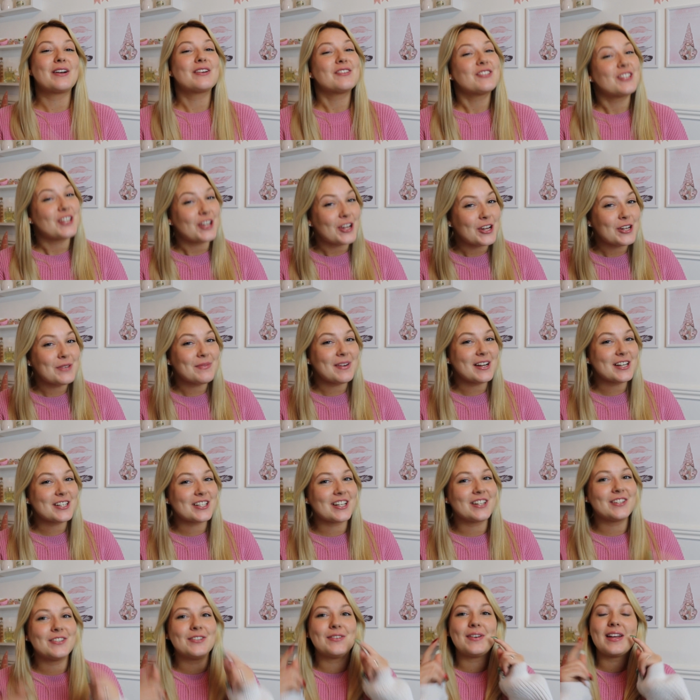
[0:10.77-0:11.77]
Welcome to my
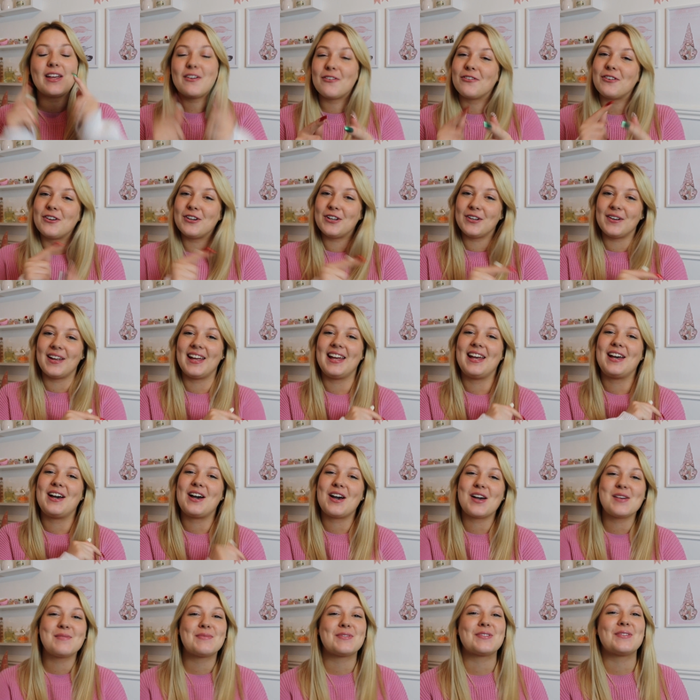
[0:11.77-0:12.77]
channel if you're new here.
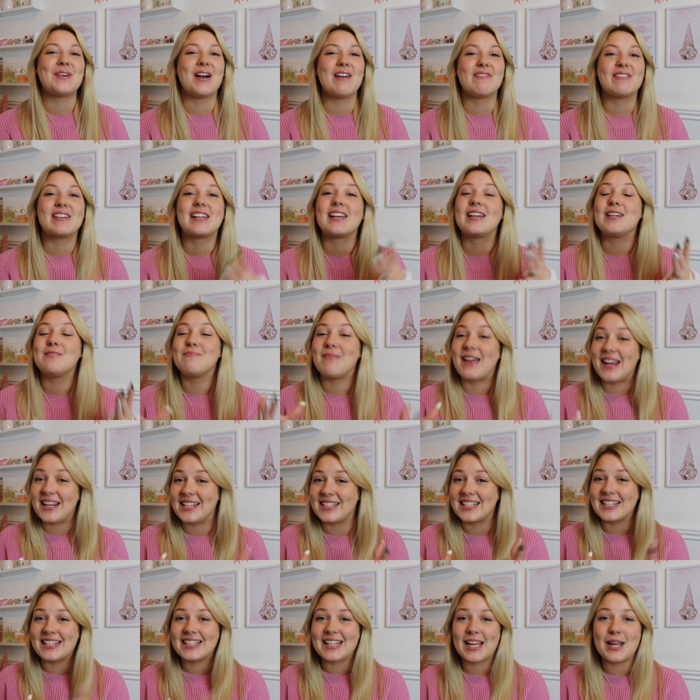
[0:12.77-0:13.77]
I hope you're all having an
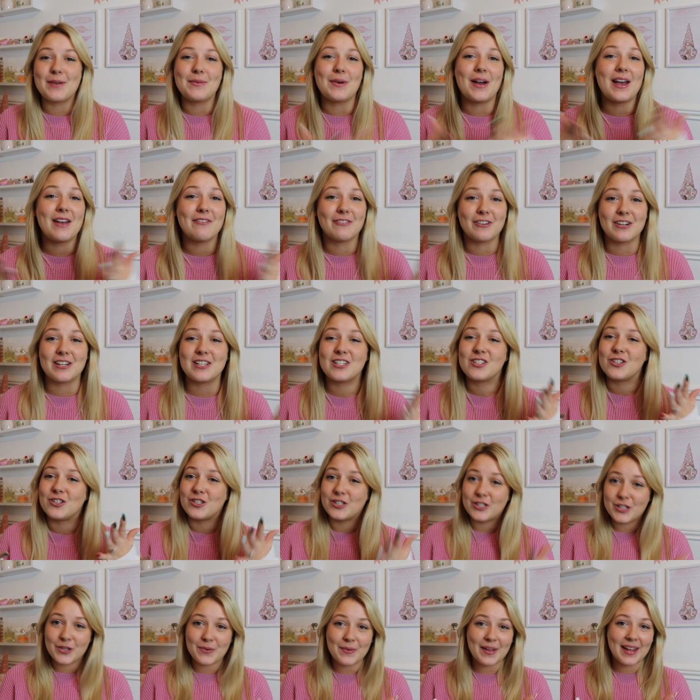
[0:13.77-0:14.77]
amazing day, whatever it is you're
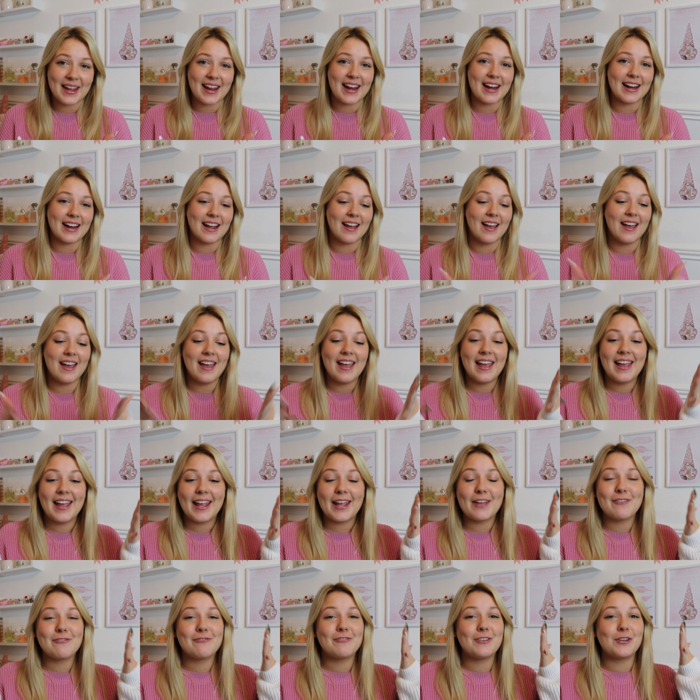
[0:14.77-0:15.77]
doing.
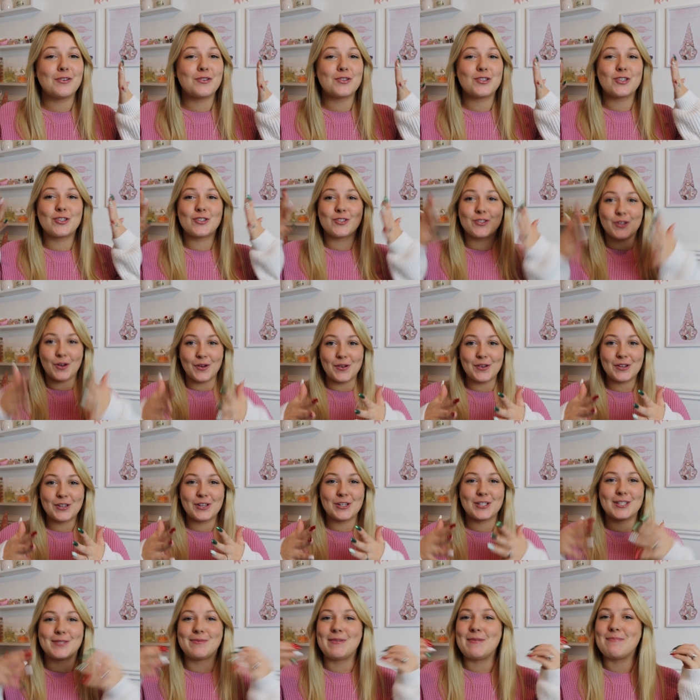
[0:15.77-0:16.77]
It feels so
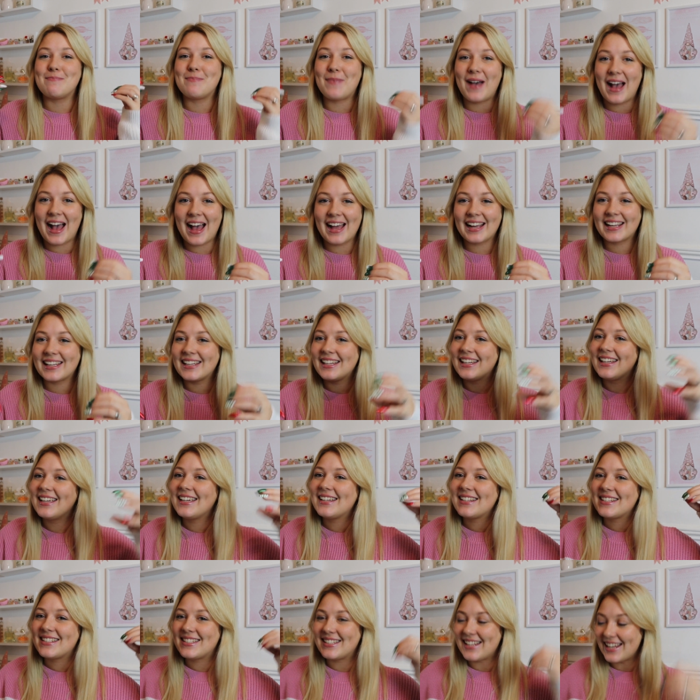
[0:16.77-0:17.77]
good to be back
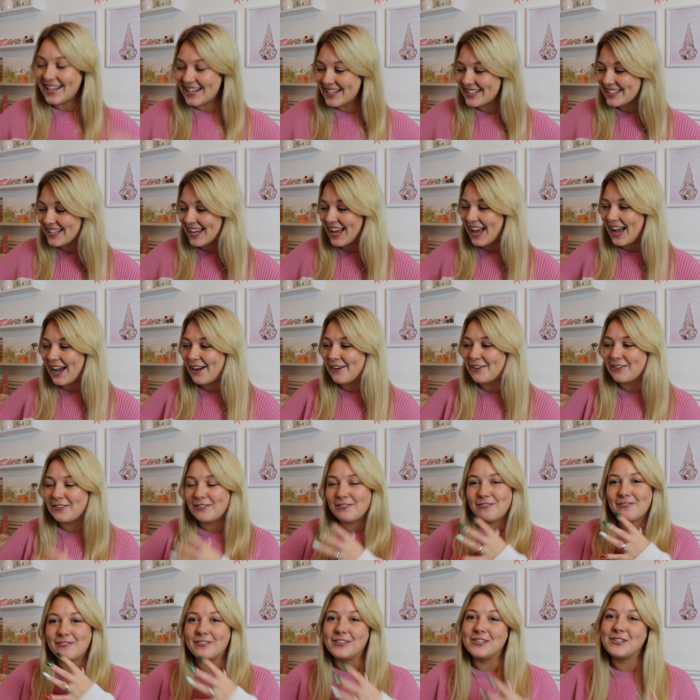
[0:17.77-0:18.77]
sitting
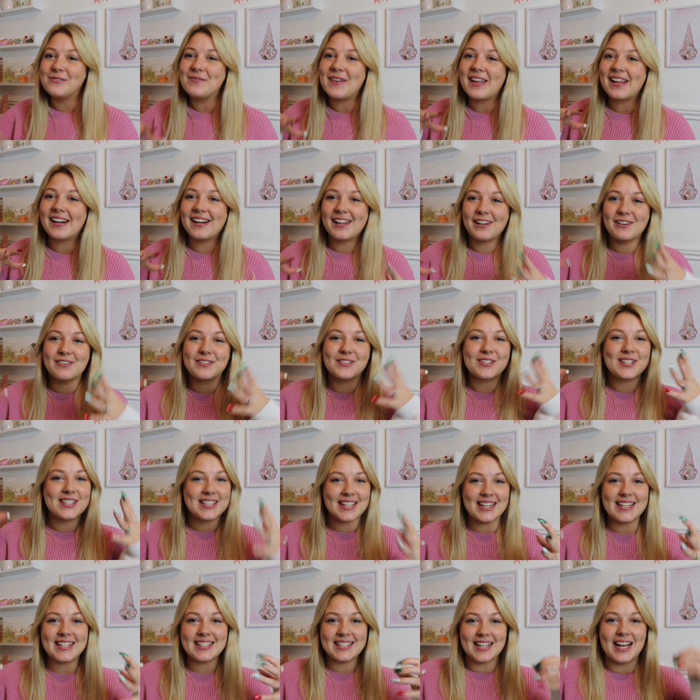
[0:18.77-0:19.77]
down, filming little
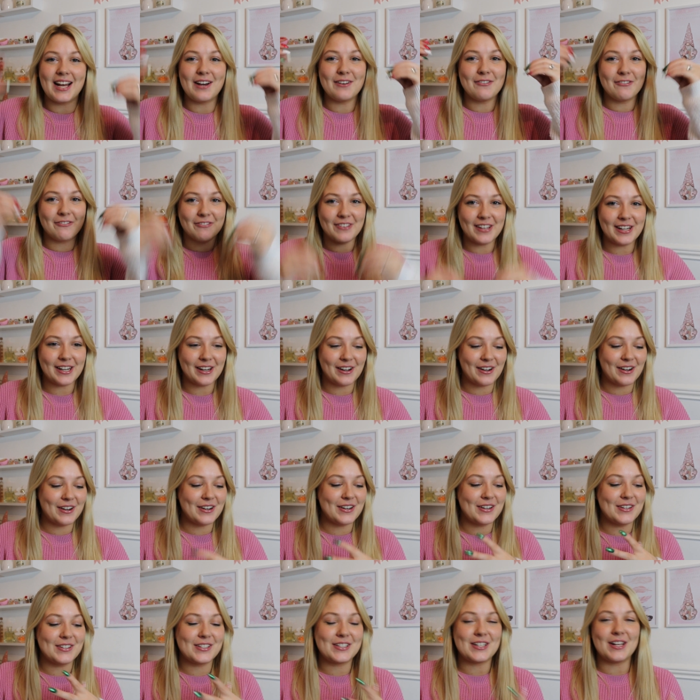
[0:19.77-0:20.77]
sit-down
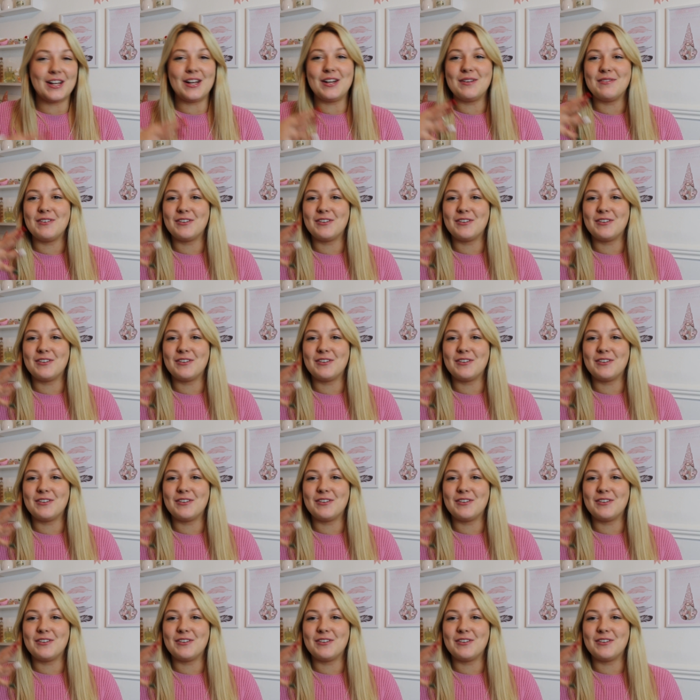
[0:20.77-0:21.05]
videos.